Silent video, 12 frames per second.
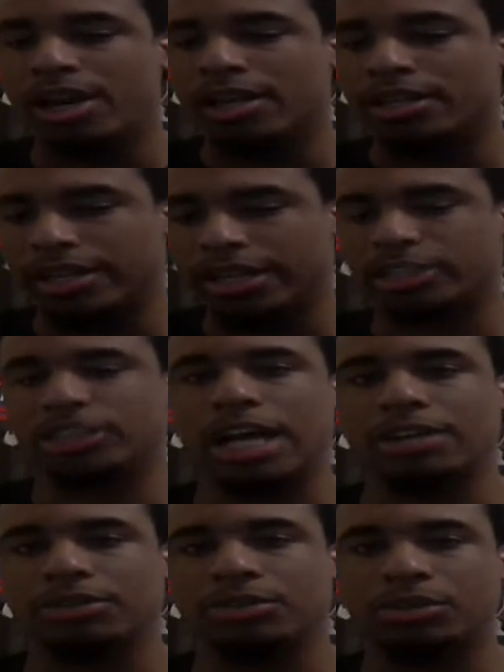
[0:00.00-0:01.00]
the next
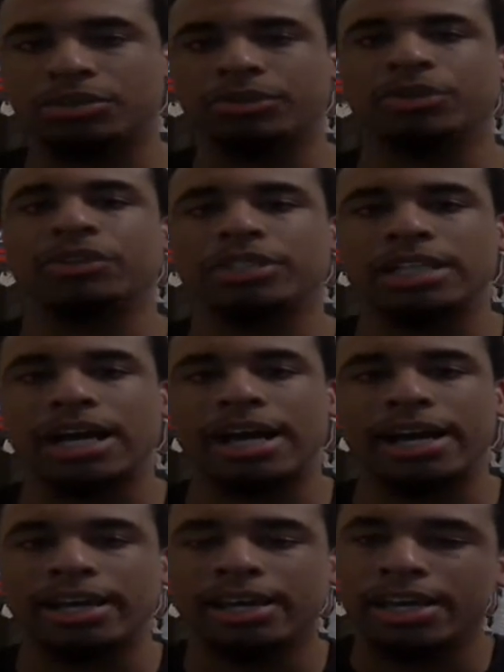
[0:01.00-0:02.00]
chapter will reveal this
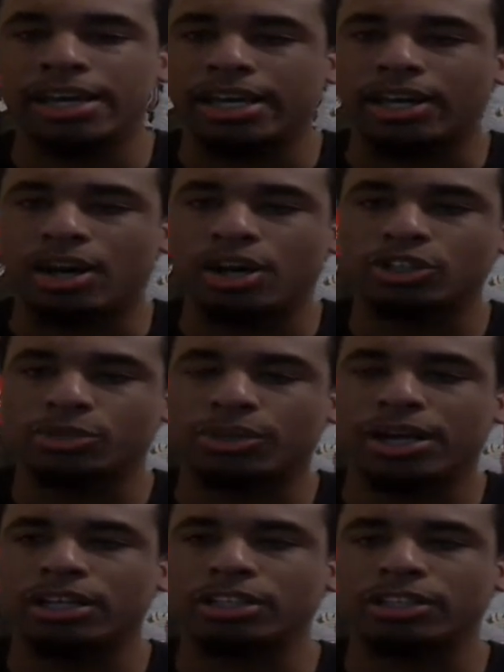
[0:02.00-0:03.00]
guy, and also
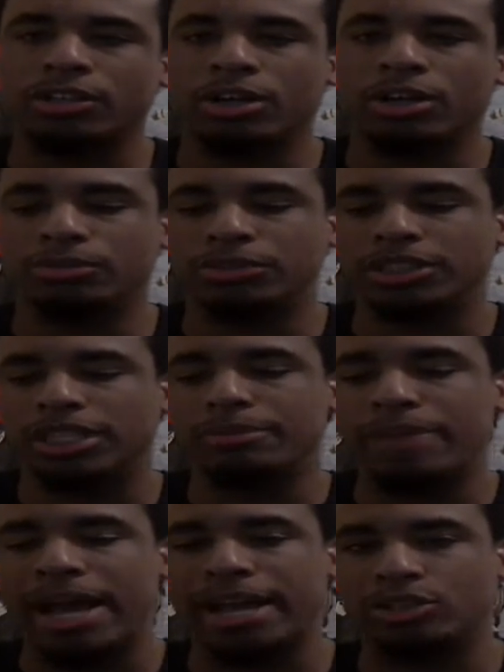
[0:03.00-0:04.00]
probably gonna skim
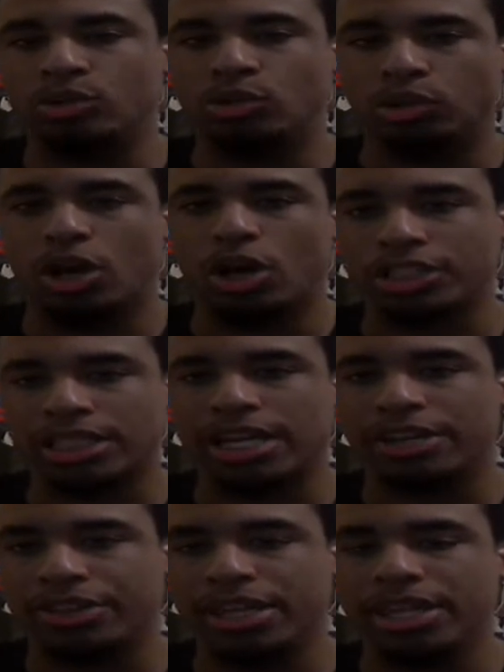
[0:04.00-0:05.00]
back to Law side
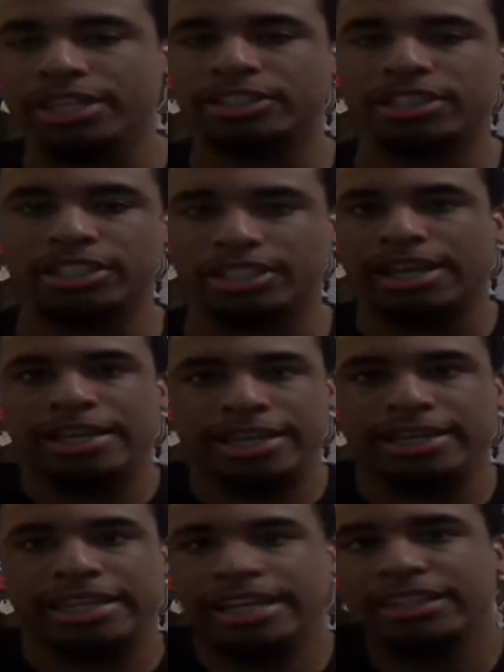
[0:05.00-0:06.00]
of things, because
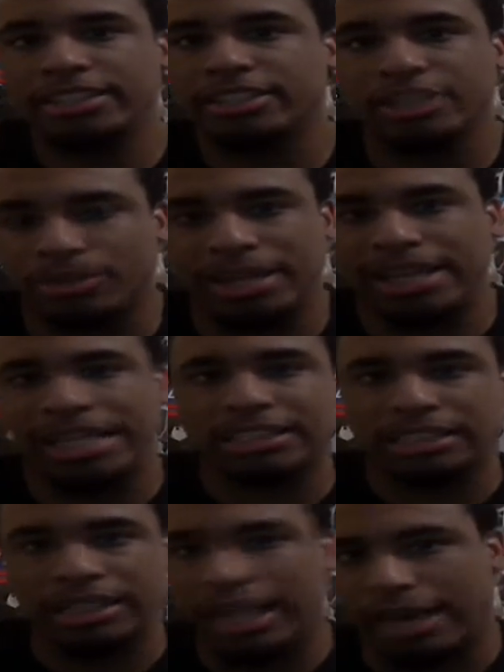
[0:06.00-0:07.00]
again, they didn't listen to the plan, they
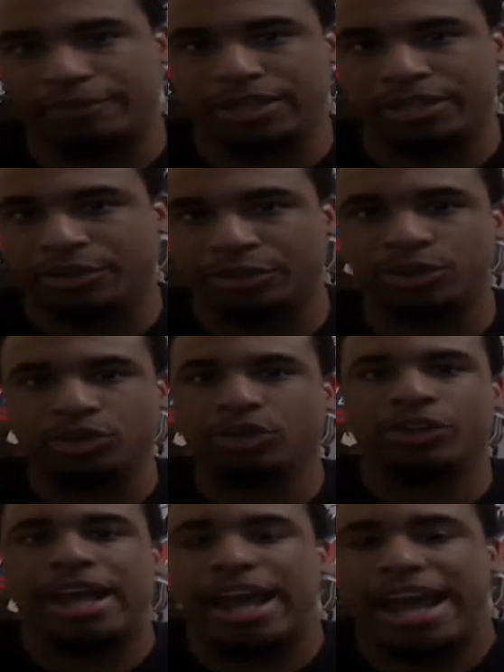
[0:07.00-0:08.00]
just left, and you know,
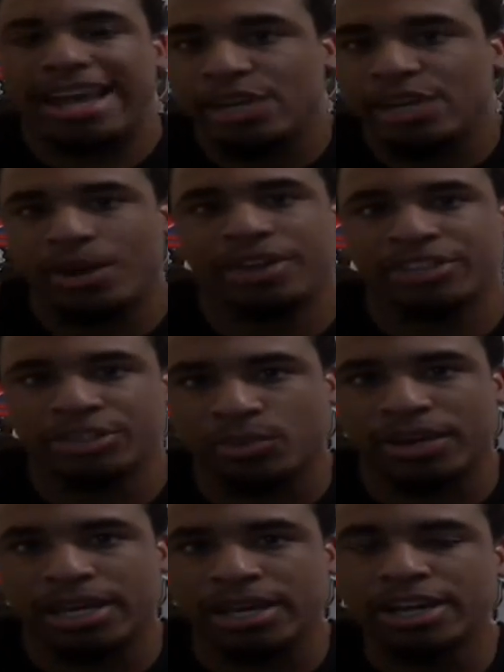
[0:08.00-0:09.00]
they're anywhere at this
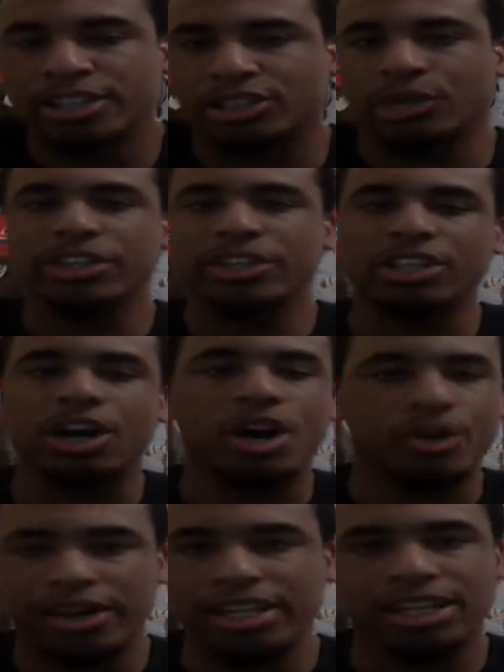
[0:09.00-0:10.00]
point. So this
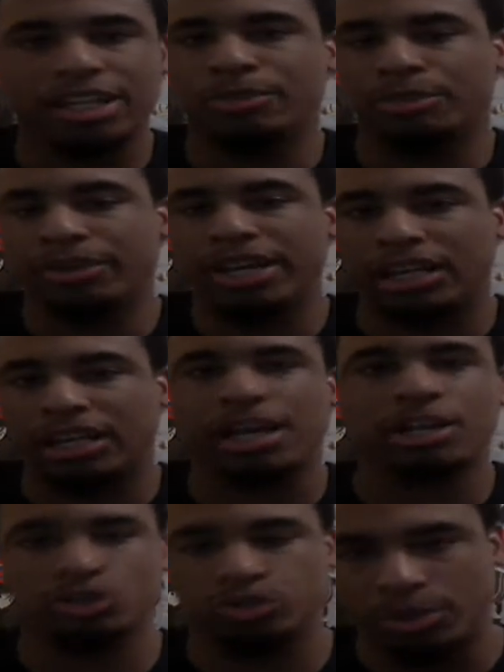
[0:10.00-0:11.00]
already gonna bring a
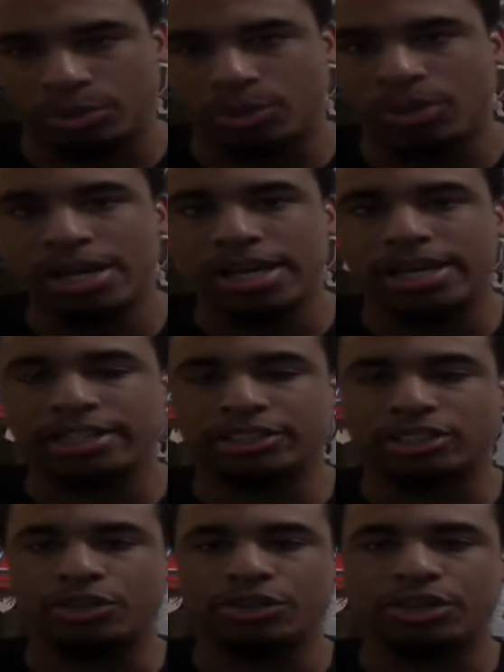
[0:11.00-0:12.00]
lot of trouble, and
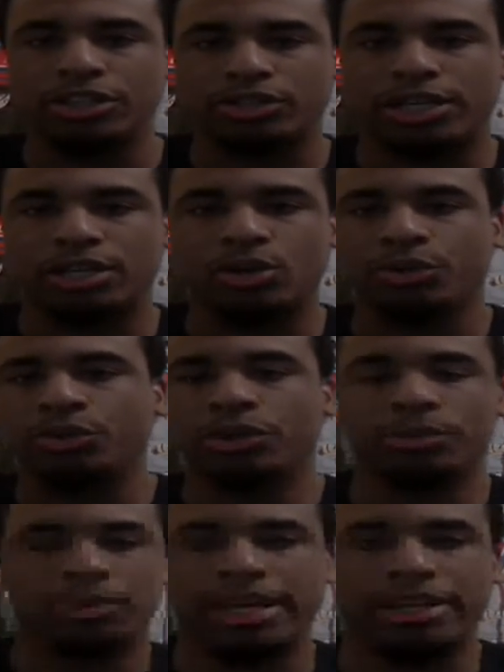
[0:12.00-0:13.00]
so they're gonna try to go through
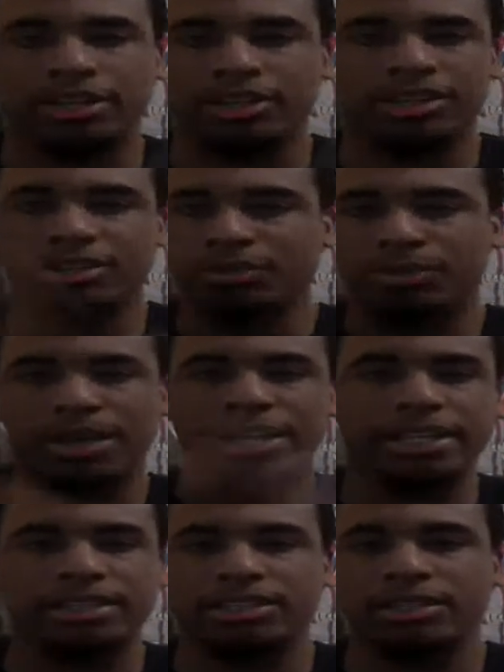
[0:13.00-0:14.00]
their plan. They're gonna
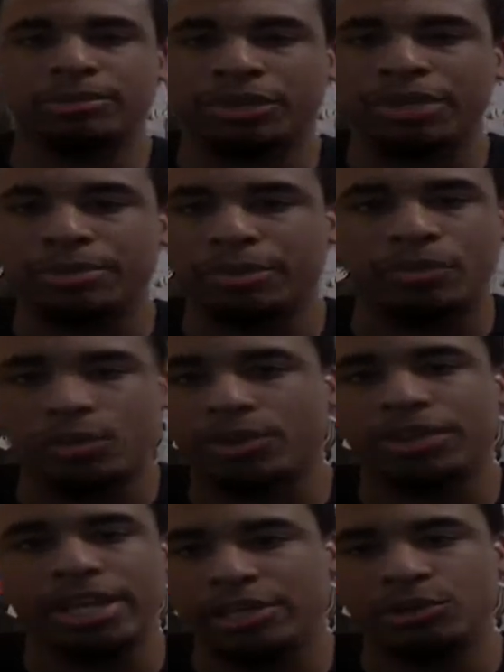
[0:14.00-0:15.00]
probably get to the green pit
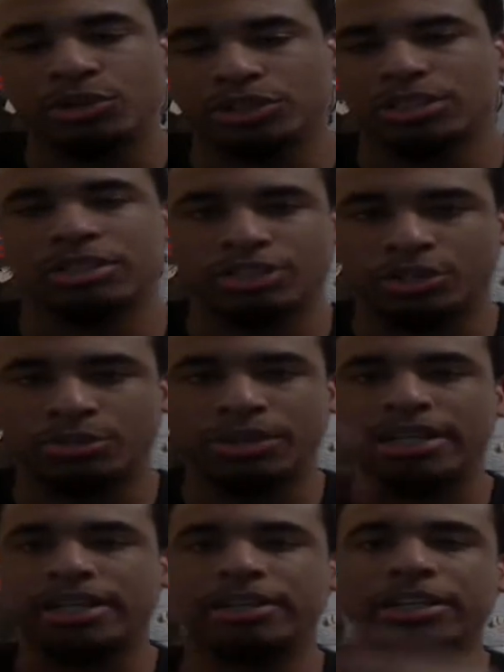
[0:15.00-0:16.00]
before they do or something, so we're
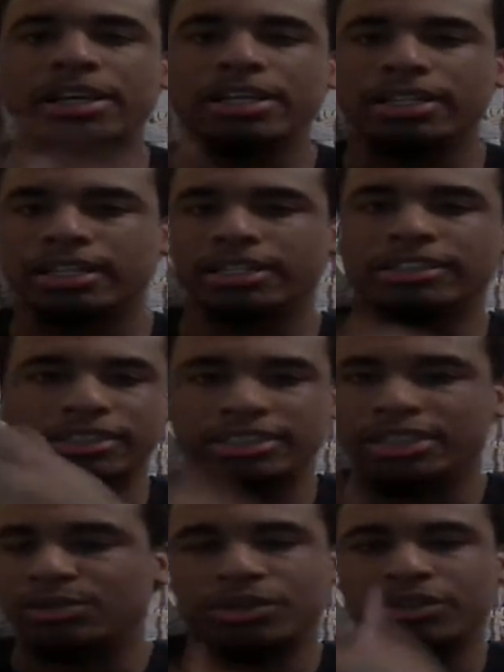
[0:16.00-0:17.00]
probably get to
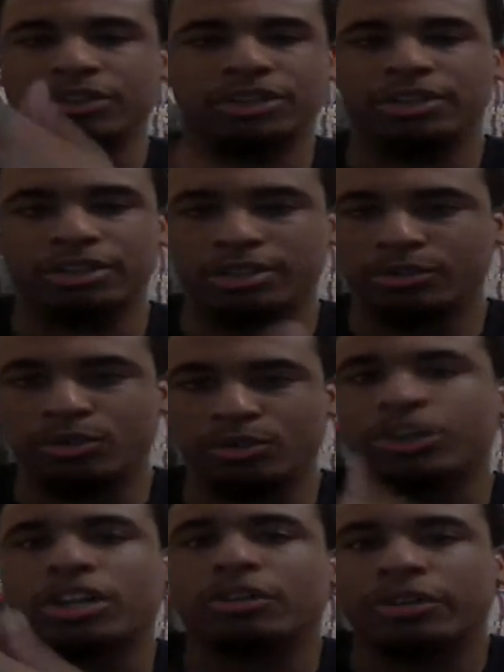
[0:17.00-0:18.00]
see what they're
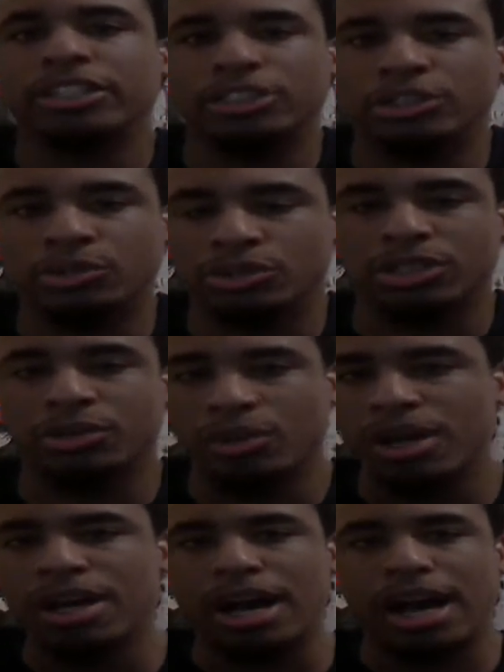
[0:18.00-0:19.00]
gonna run into. So
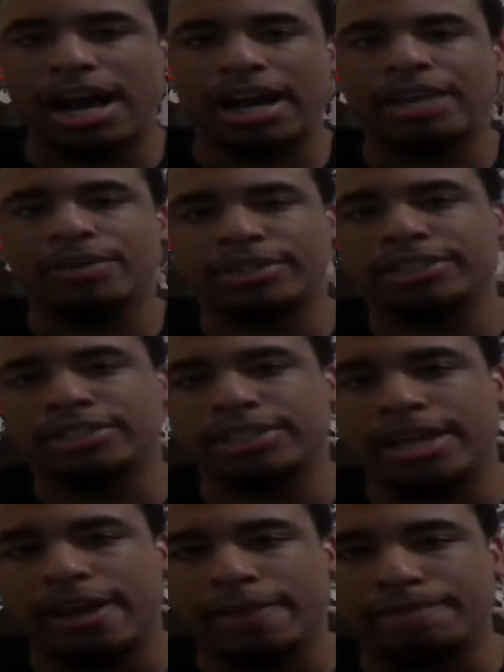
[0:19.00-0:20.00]
I can't wait to see
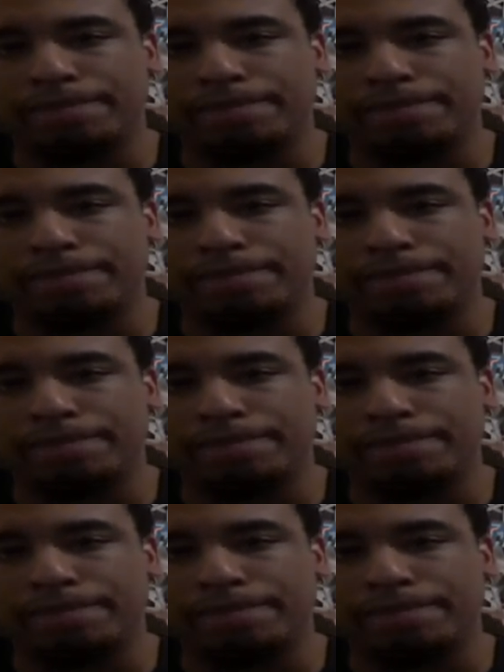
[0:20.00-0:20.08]
that.